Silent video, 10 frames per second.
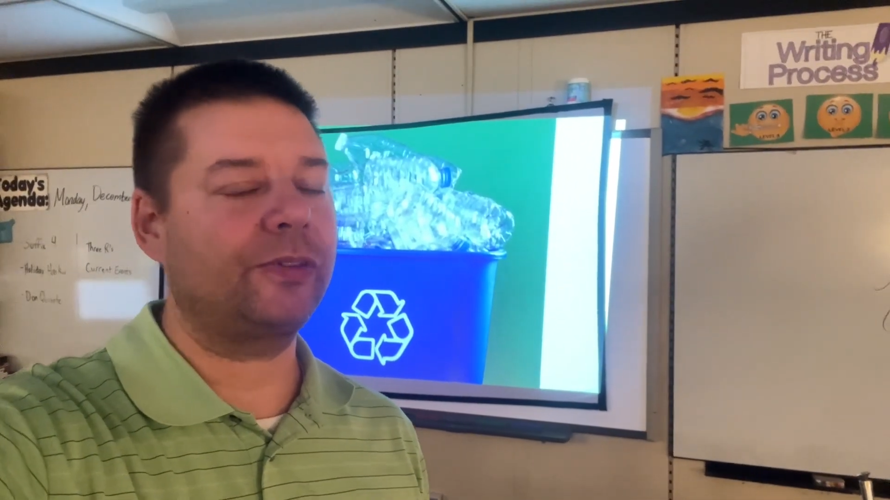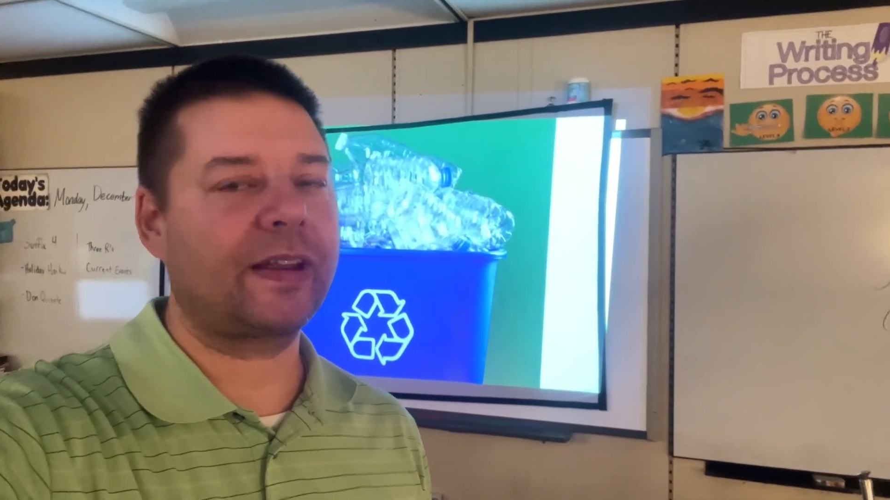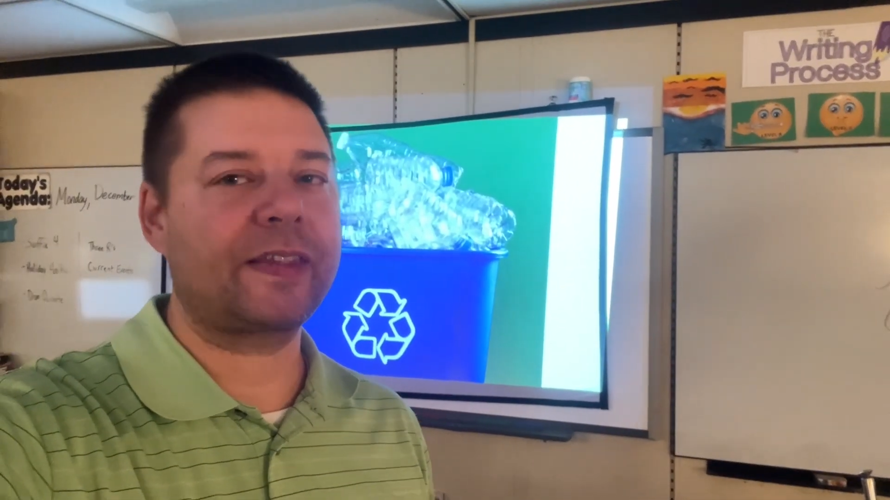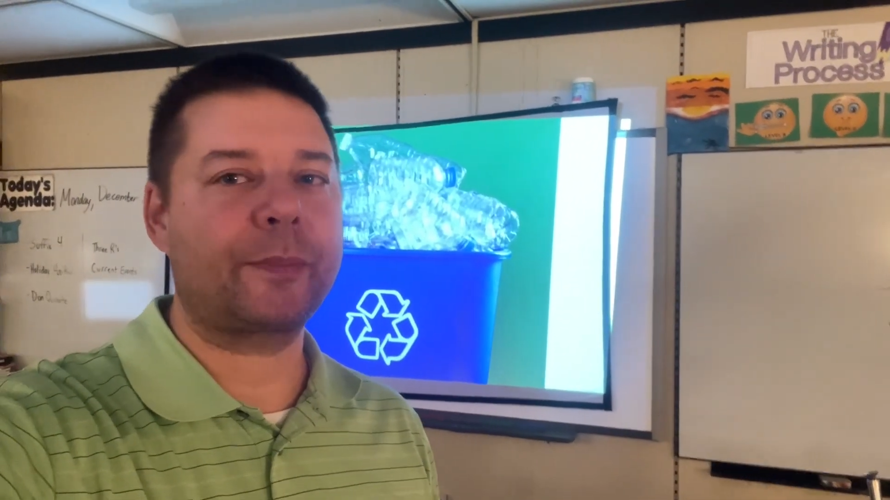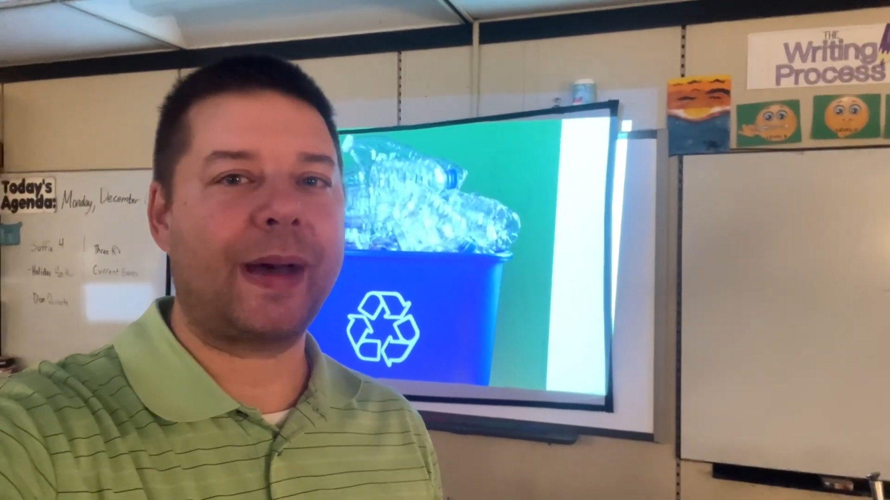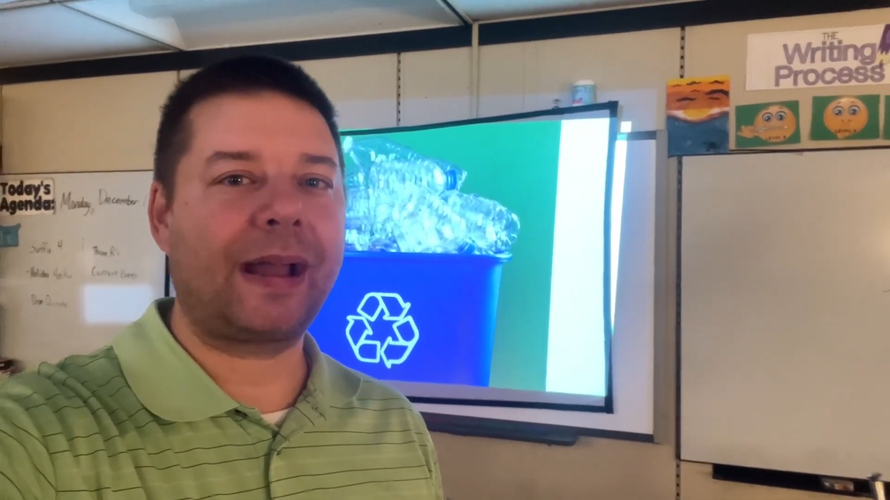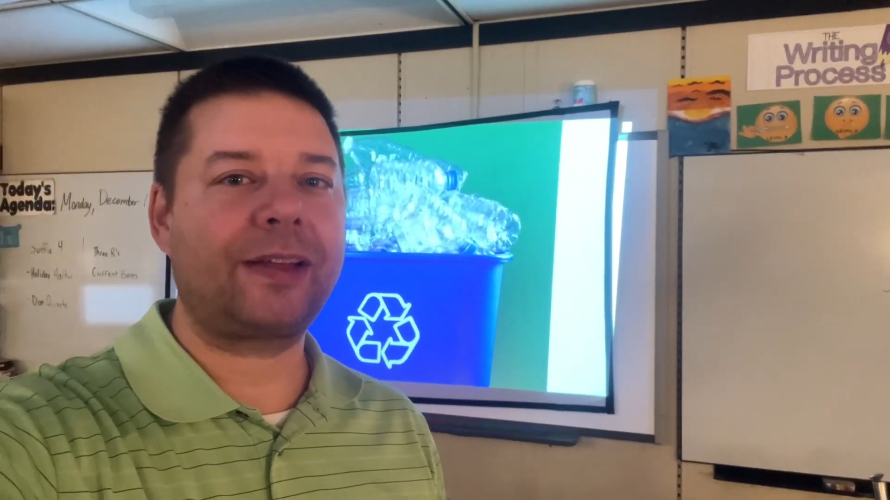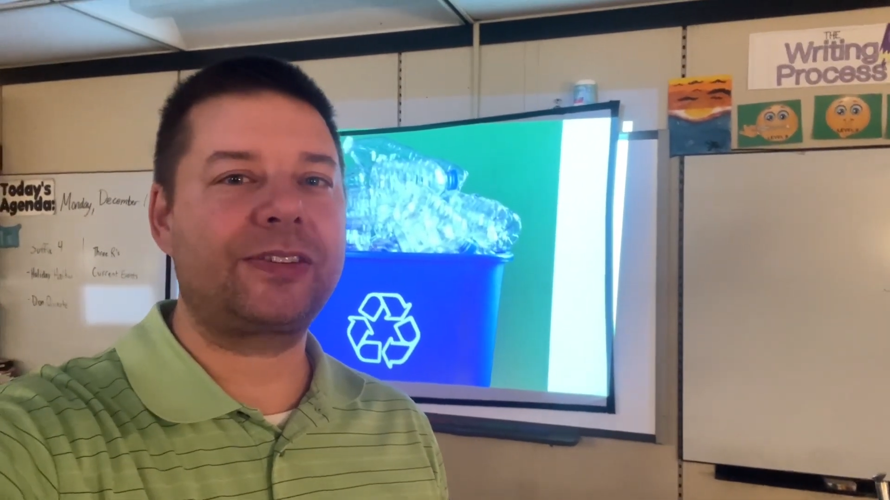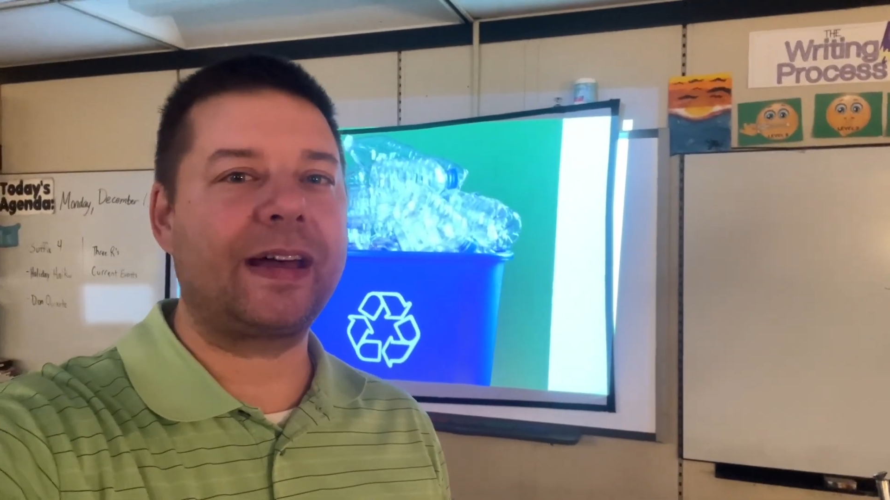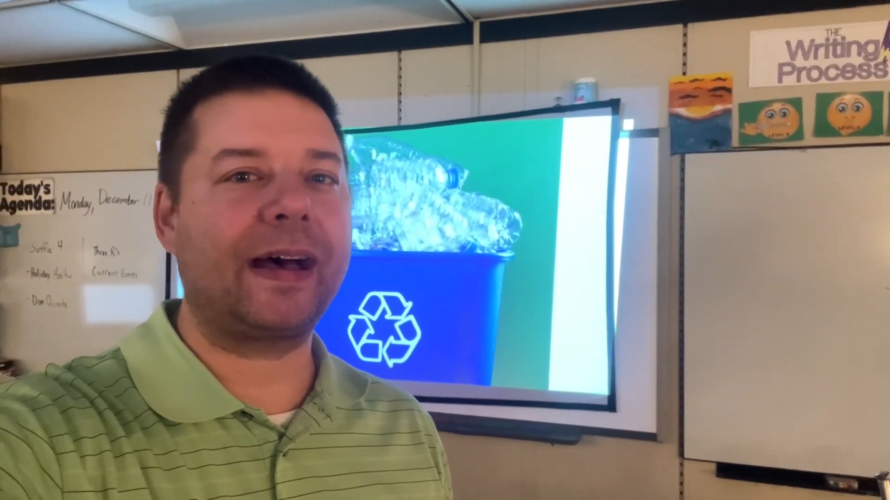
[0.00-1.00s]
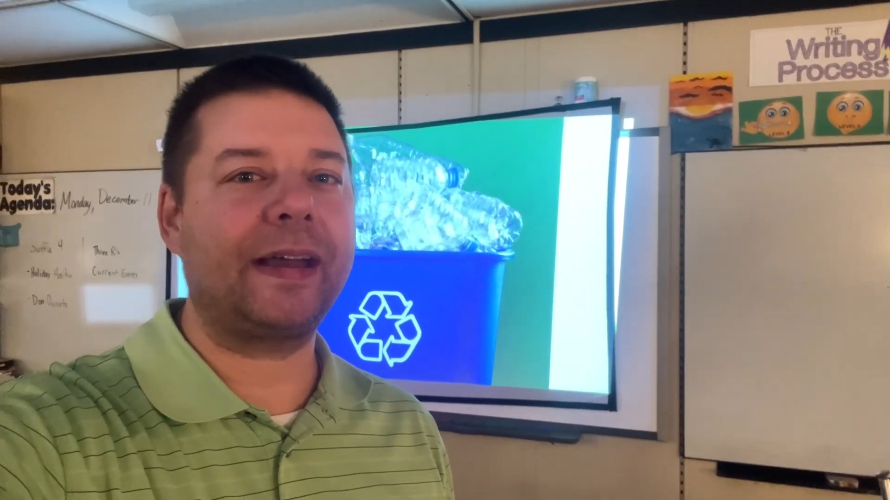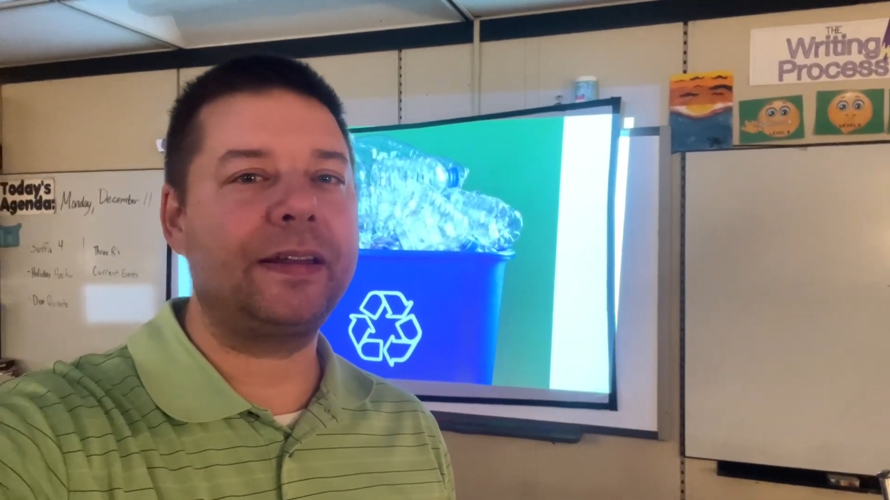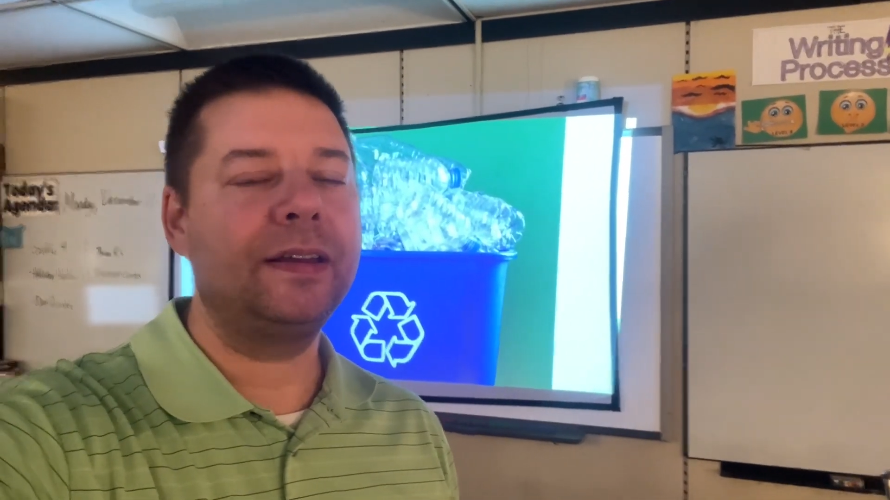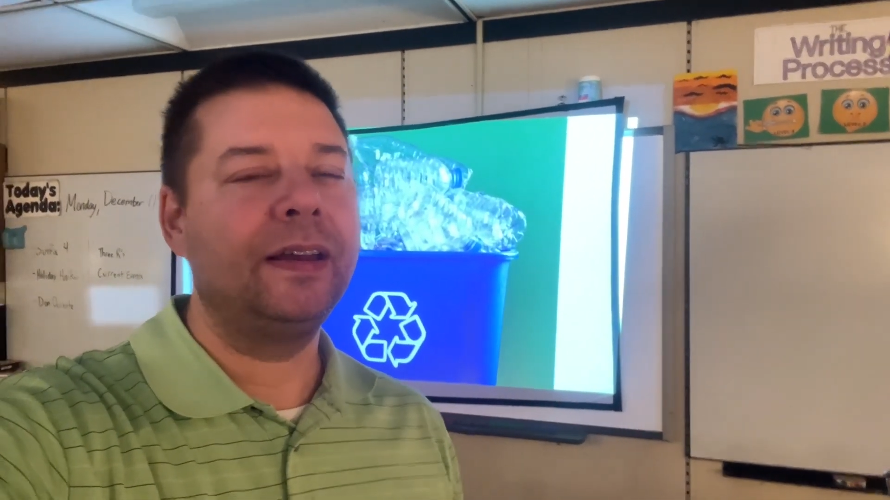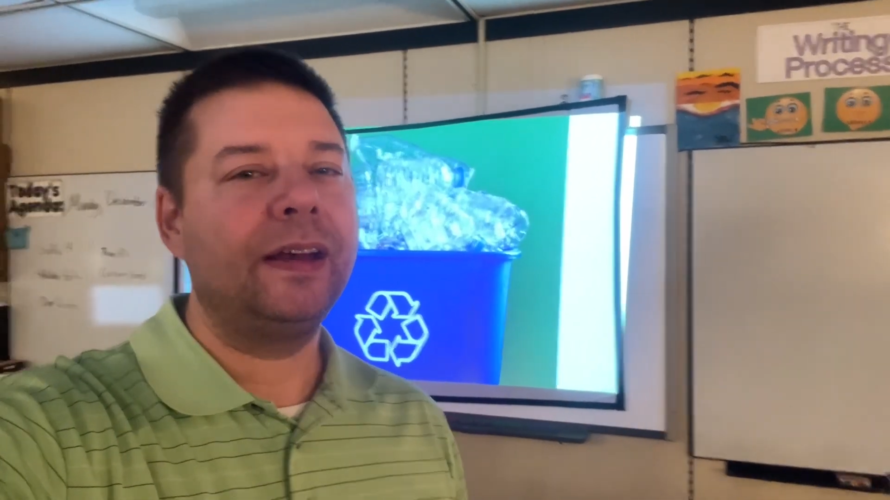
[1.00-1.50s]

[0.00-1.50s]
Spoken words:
And on the back side